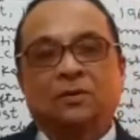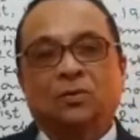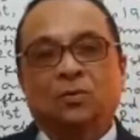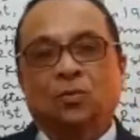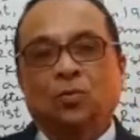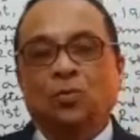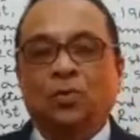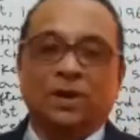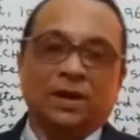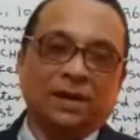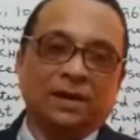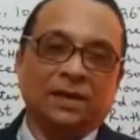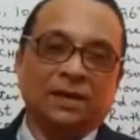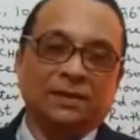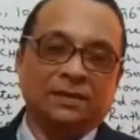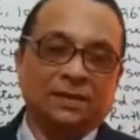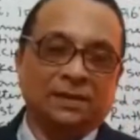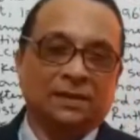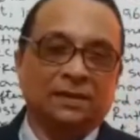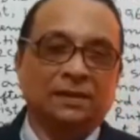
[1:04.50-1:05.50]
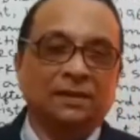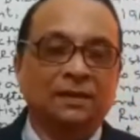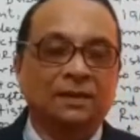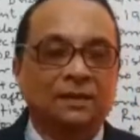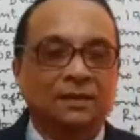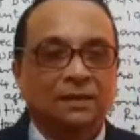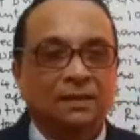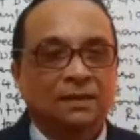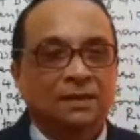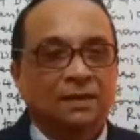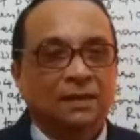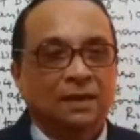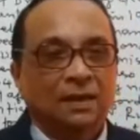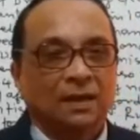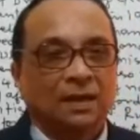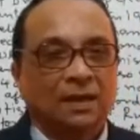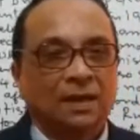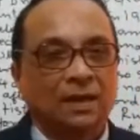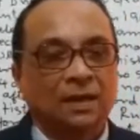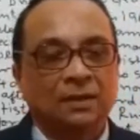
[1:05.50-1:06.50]
one hundred three
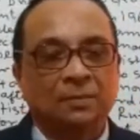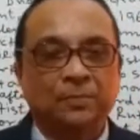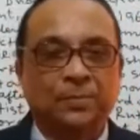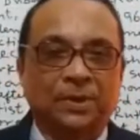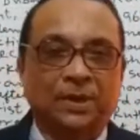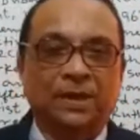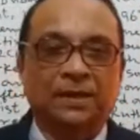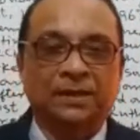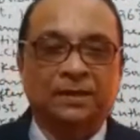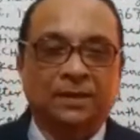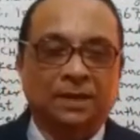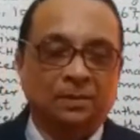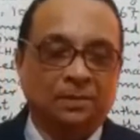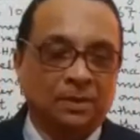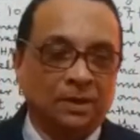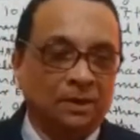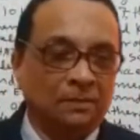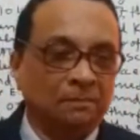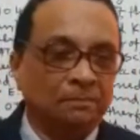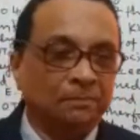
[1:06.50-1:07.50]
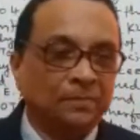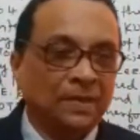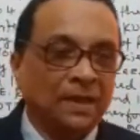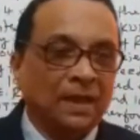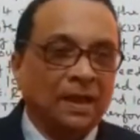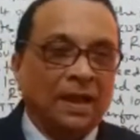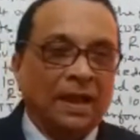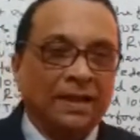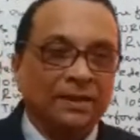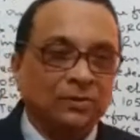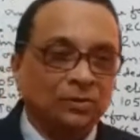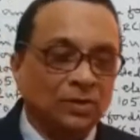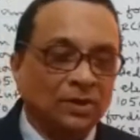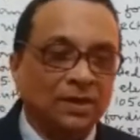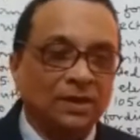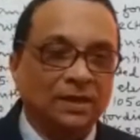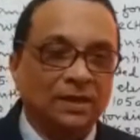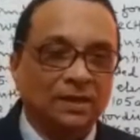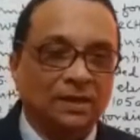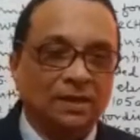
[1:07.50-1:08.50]
in periodic table.
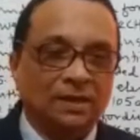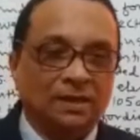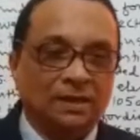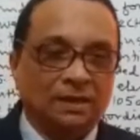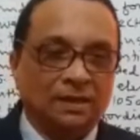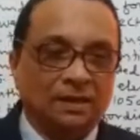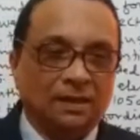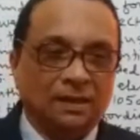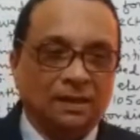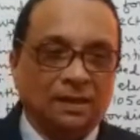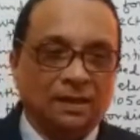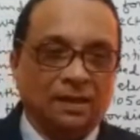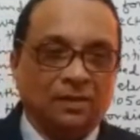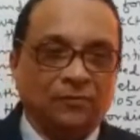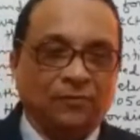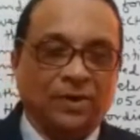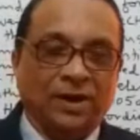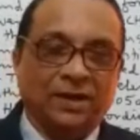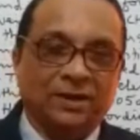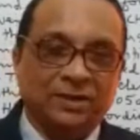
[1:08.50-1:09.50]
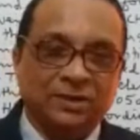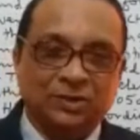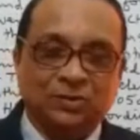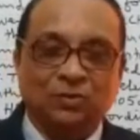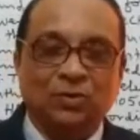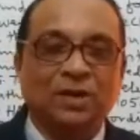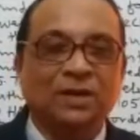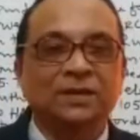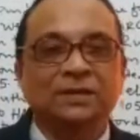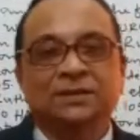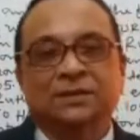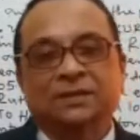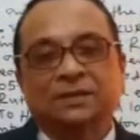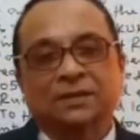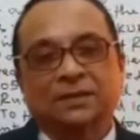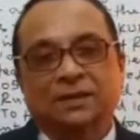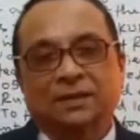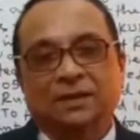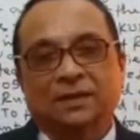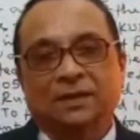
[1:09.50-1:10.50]
Actually uh, for students
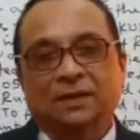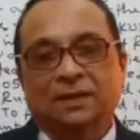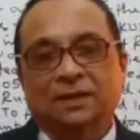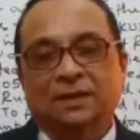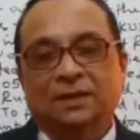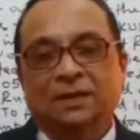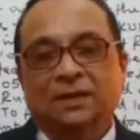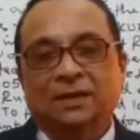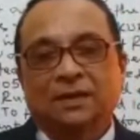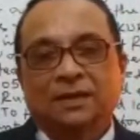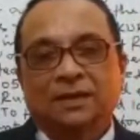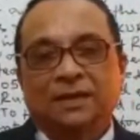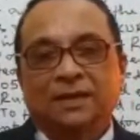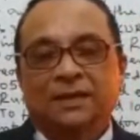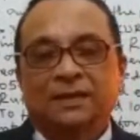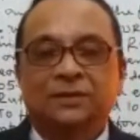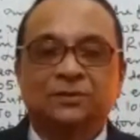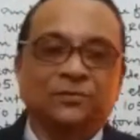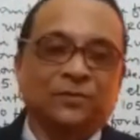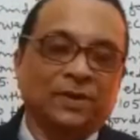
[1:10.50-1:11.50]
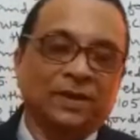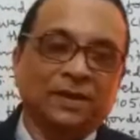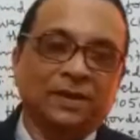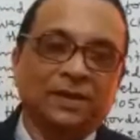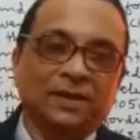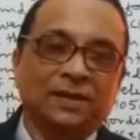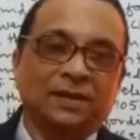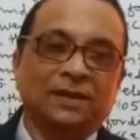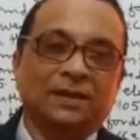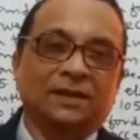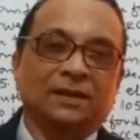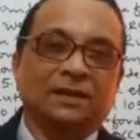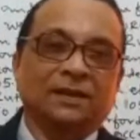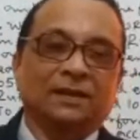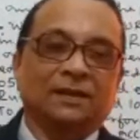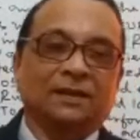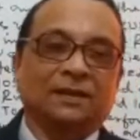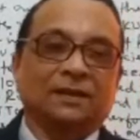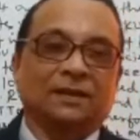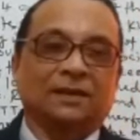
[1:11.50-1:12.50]
uh, it is very
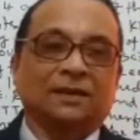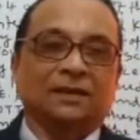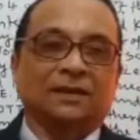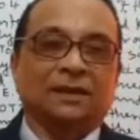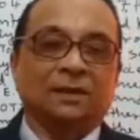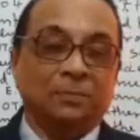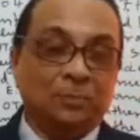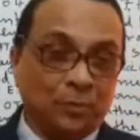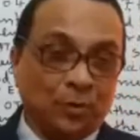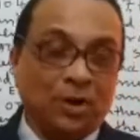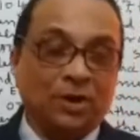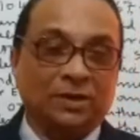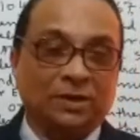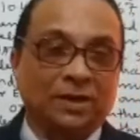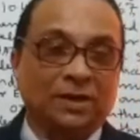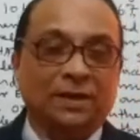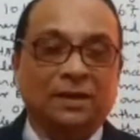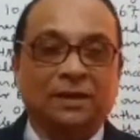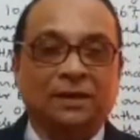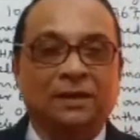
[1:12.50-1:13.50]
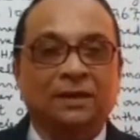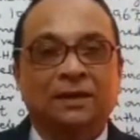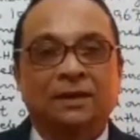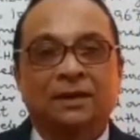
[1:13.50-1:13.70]
important